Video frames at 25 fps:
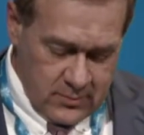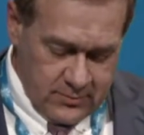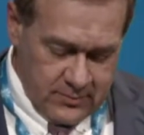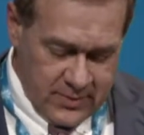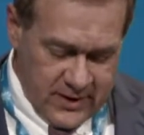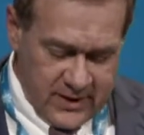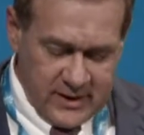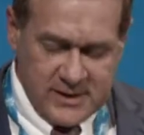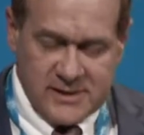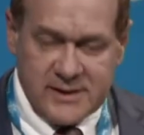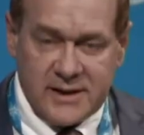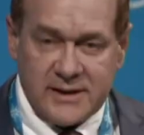
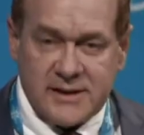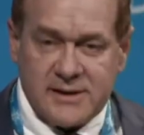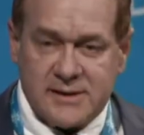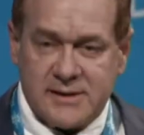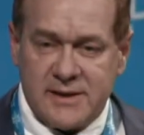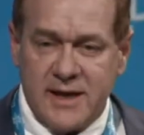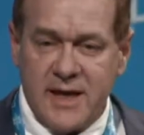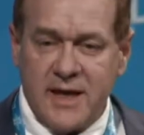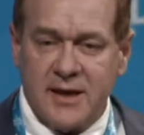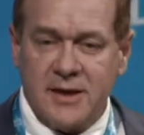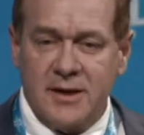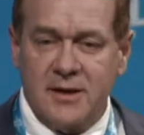But as I
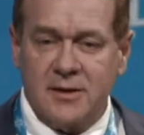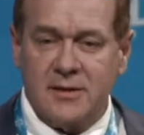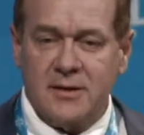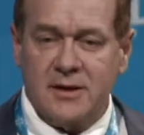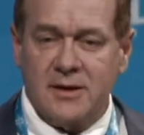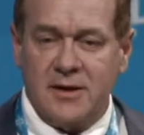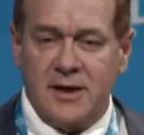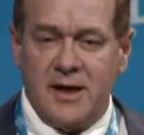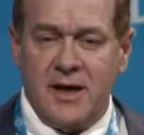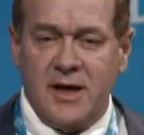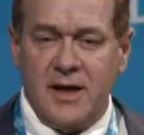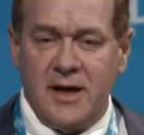stand here
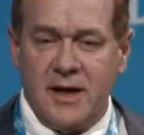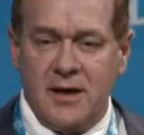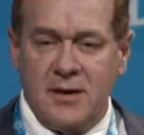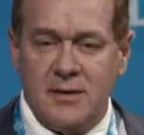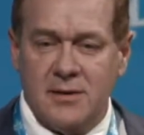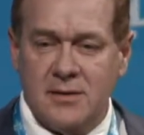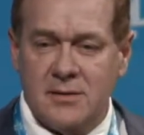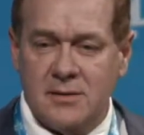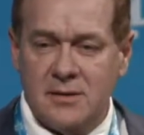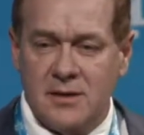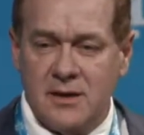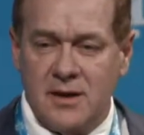today,
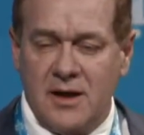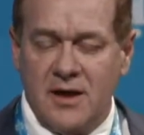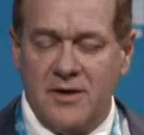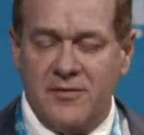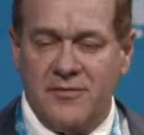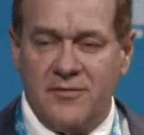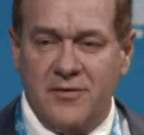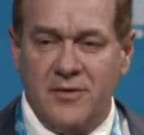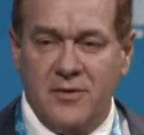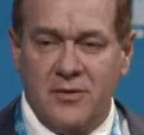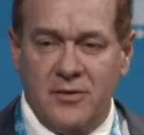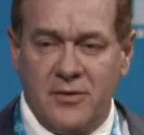I
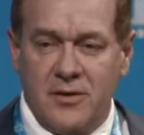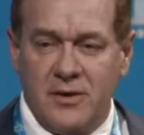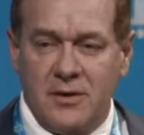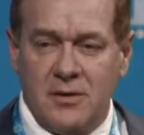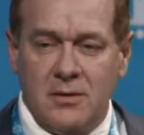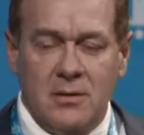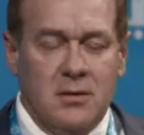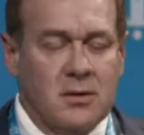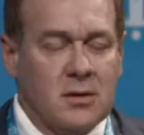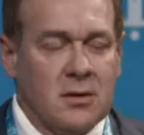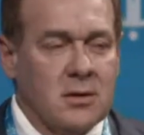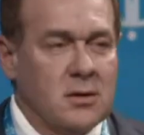feel
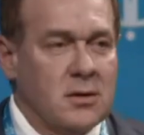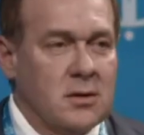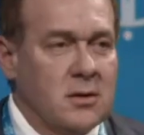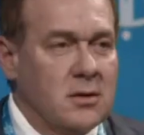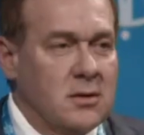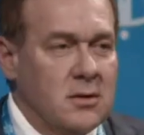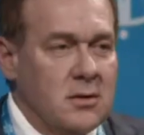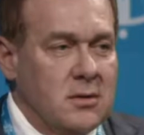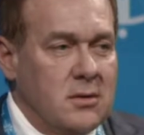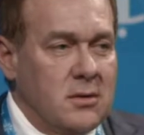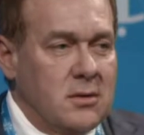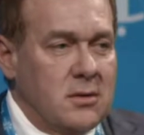
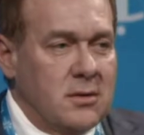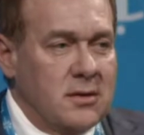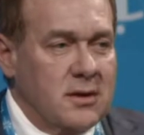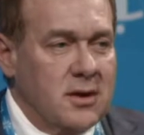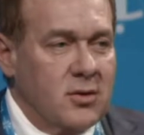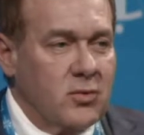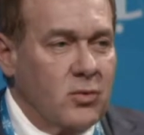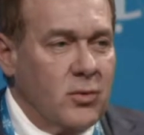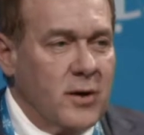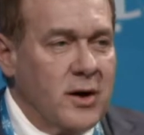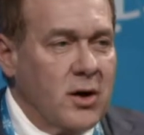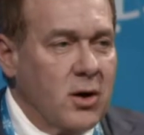
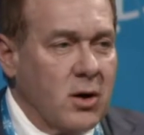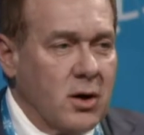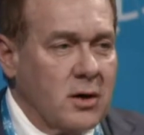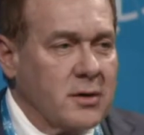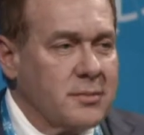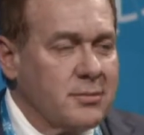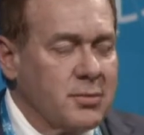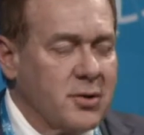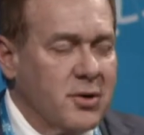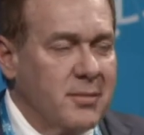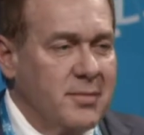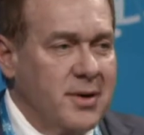that we
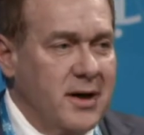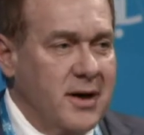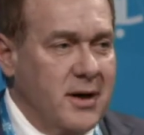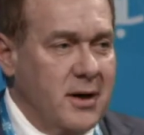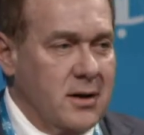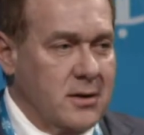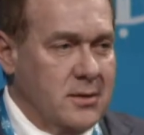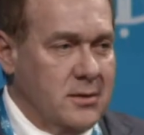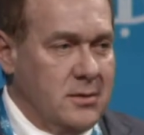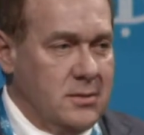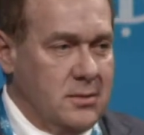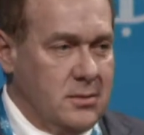aren't
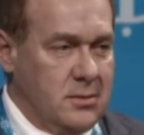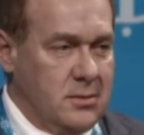prepared.